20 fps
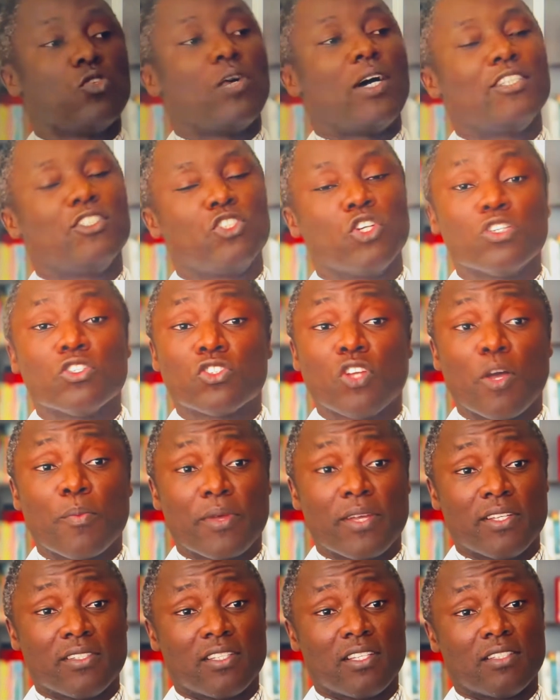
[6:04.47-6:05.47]
at Johns
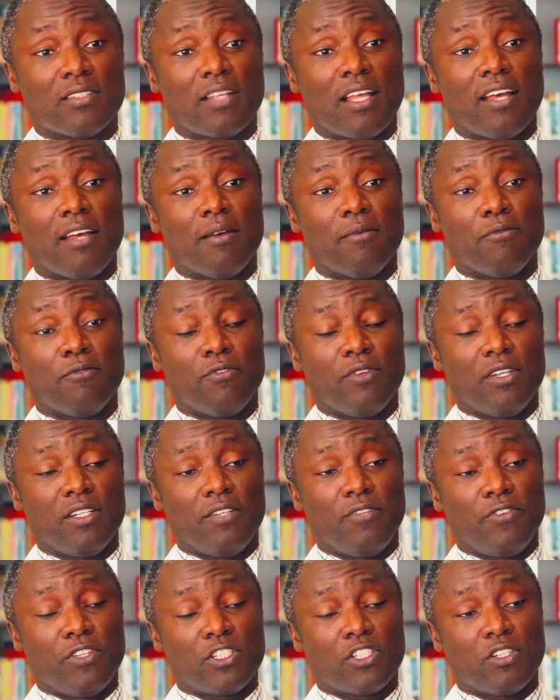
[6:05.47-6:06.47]
Hopkins
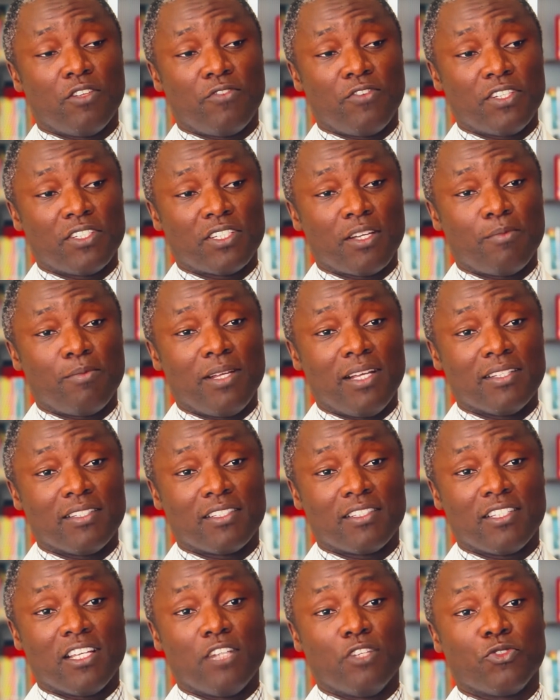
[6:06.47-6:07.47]
Division of Facial Plastic
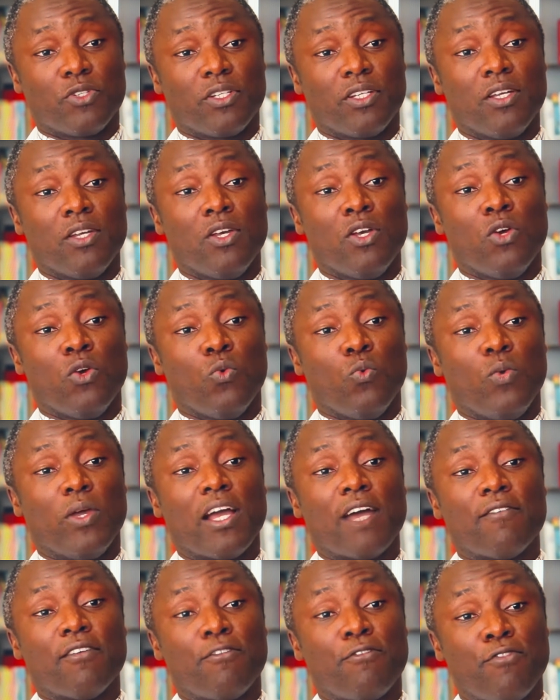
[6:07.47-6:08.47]
Surgery, we
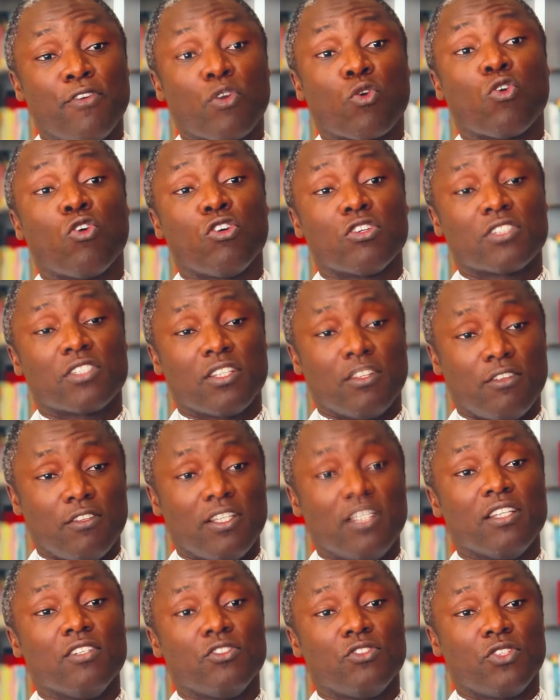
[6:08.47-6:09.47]
have a focused
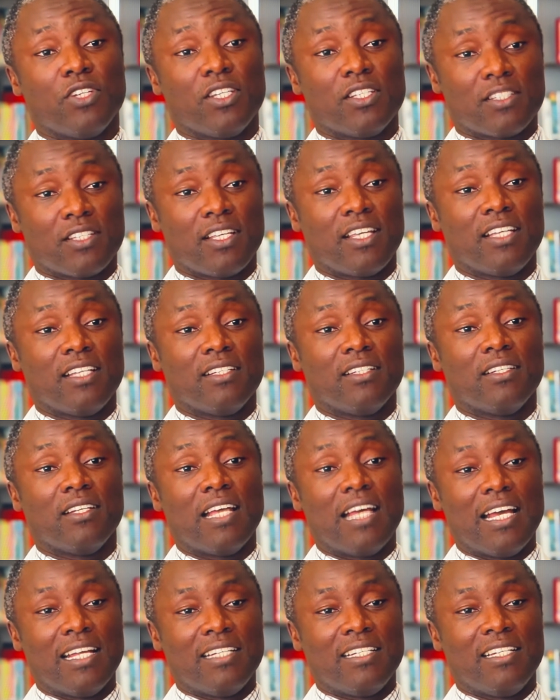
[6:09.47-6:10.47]
interest in
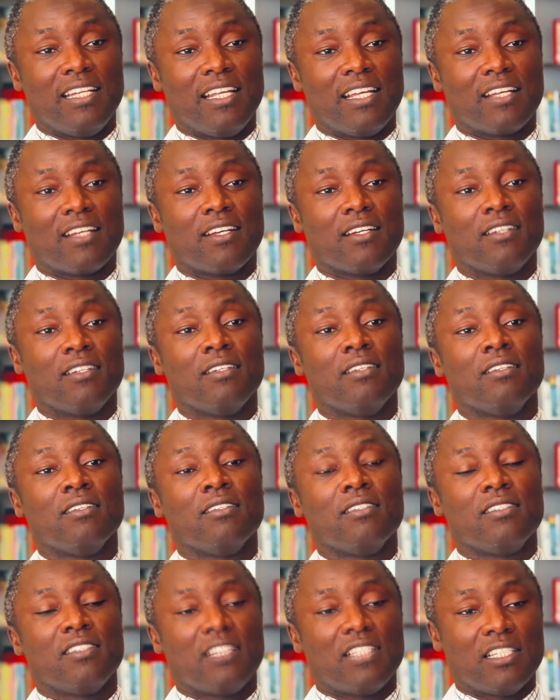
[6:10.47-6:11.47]
ethnic
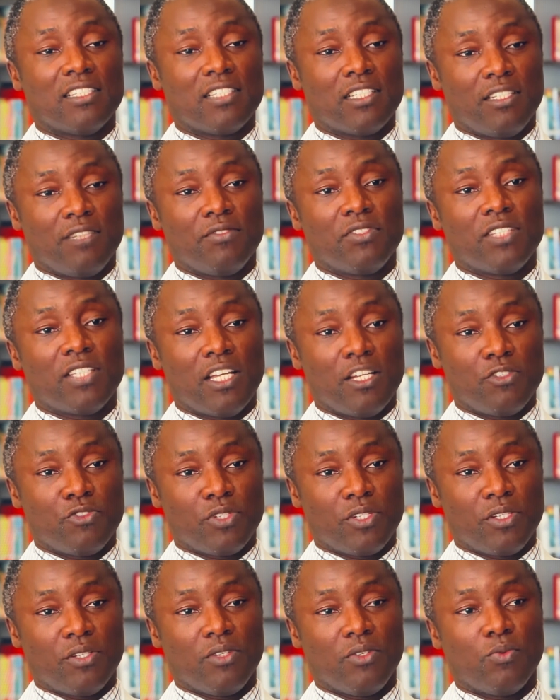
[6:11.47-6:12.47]
sensitive
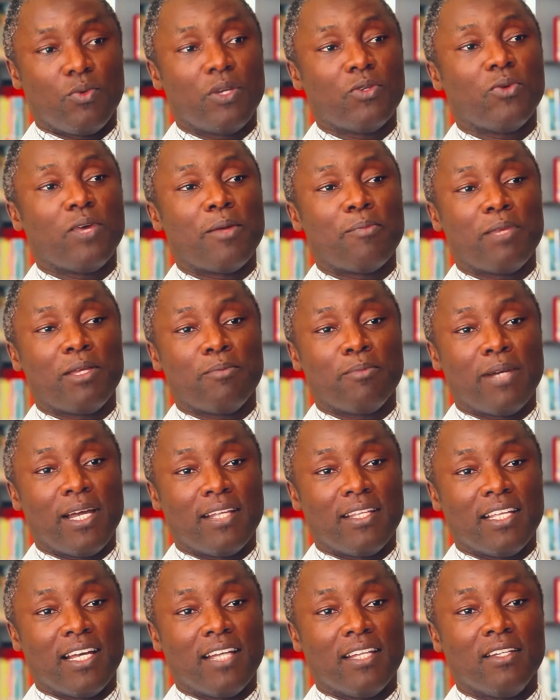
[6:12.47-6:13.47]
surgery. What do I mean by
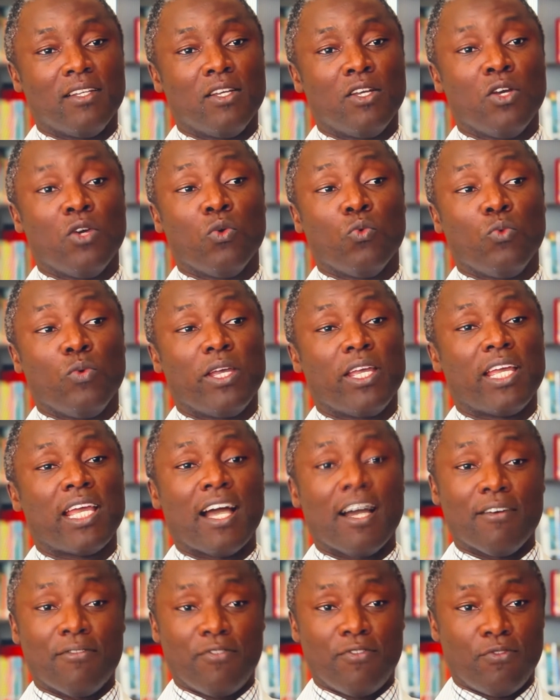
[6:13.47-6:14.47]
that? We
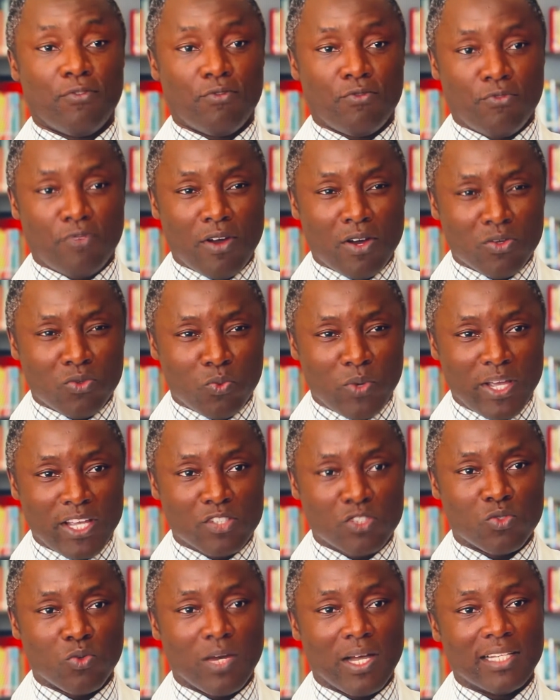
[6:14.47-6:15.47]
have found ways
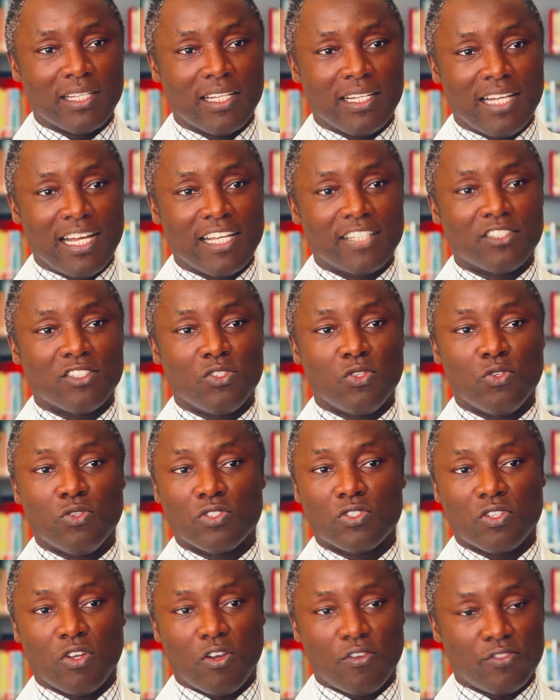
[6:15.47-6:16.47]
to analyze
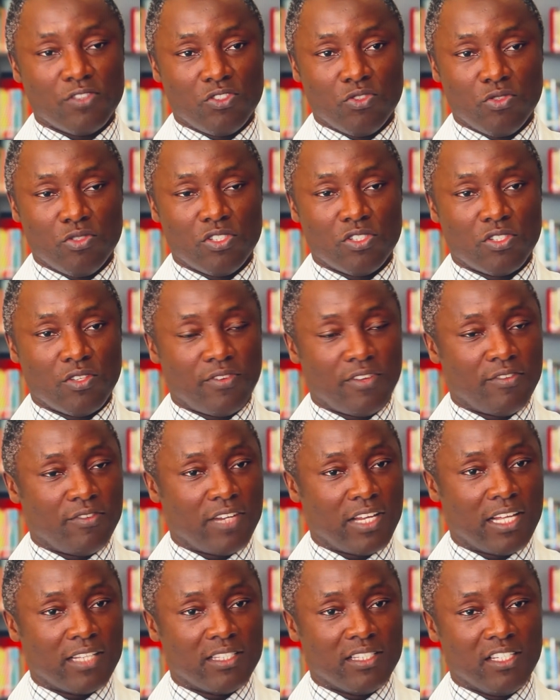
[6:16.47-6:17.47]
noses of every
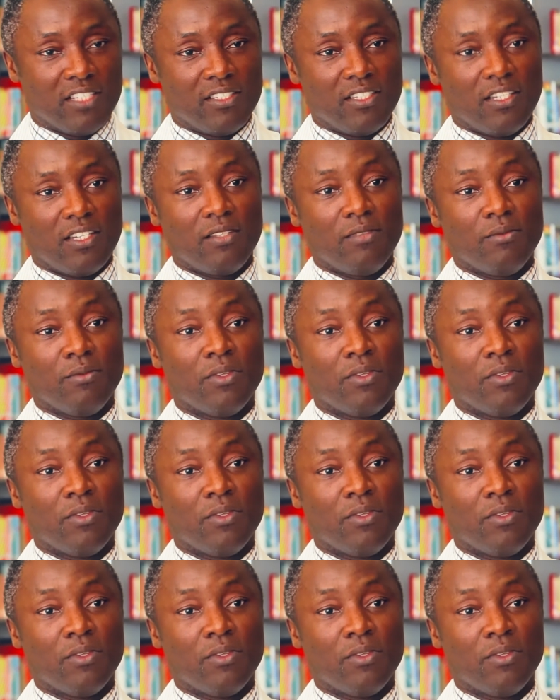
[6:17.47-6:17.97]
ethnicity,